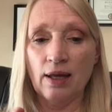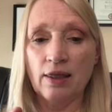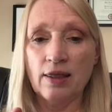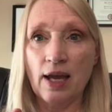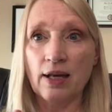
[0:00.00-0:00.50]

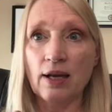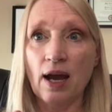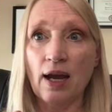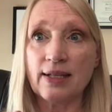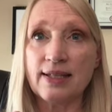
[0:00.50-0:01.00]
Then
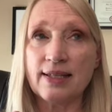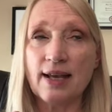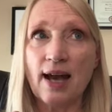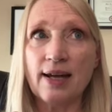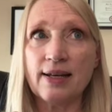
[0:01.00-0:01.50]
I
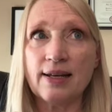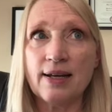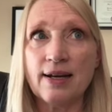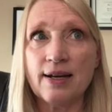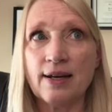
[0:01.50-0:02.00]
decided,
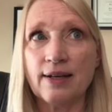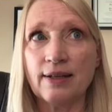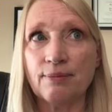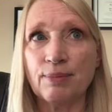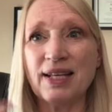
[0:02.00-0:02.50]

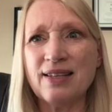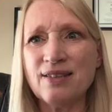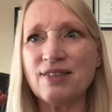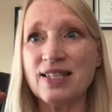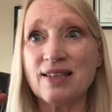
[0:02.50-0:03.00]
because
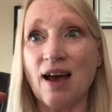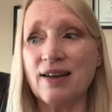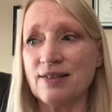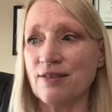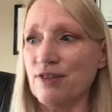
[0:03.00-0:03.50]
of the
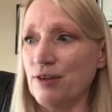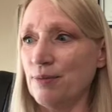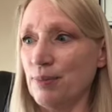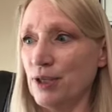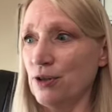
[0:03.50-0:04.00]
size of the
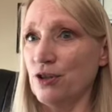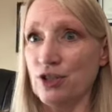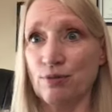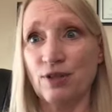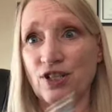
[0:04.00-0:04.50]

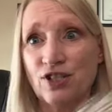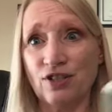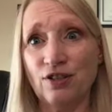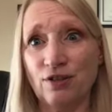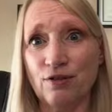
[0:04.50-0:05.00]
pincushion, which,
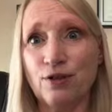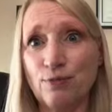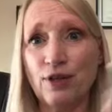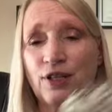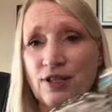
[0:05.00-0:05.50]
you know, it's a
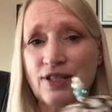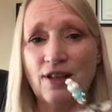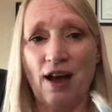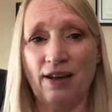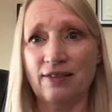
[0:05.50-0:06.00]
pretty good
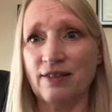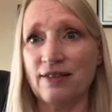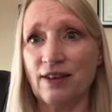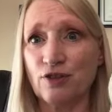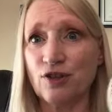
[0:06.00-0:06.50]
size, it's
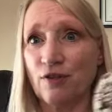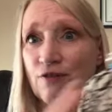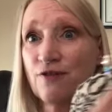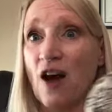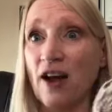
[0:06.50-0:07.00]
actually
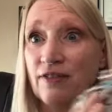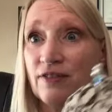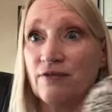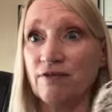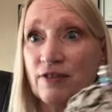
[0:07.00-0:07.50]
a
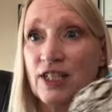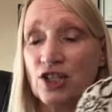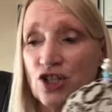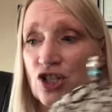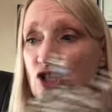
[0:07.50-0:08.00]

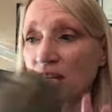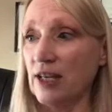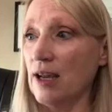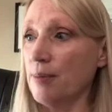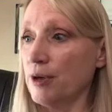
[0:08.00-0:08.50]
5-inch
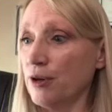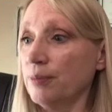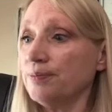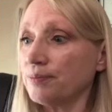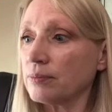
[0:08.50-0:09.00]
diameter,
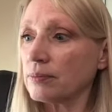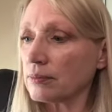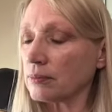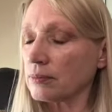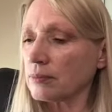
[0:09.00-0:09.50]

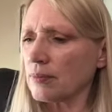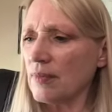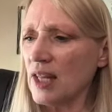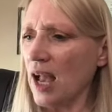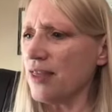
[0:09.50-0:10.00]

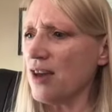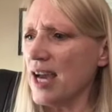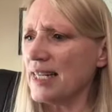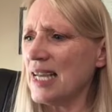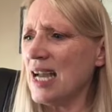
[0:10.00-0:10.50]
I thought,
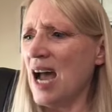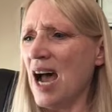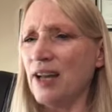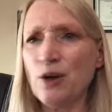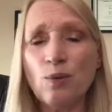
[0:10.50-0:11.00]

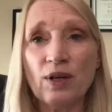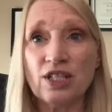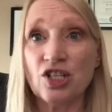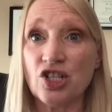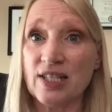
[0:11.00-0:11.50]
I don't want
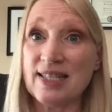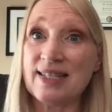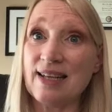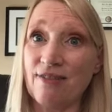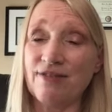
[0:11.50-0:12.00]
to just
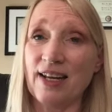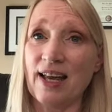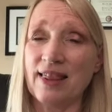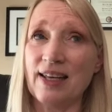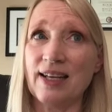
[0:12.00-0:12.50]
stuff it. I
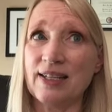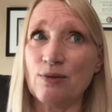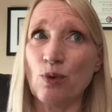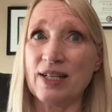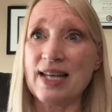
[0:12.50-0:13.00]
think I
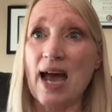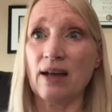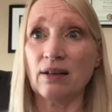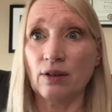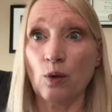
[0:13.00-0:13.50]
want to add
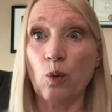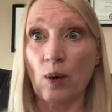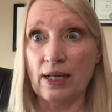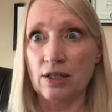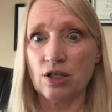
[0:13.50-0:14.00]
a little
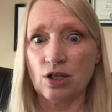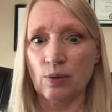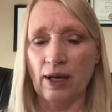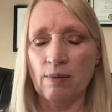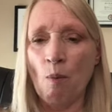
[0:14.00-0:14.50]
weight to it.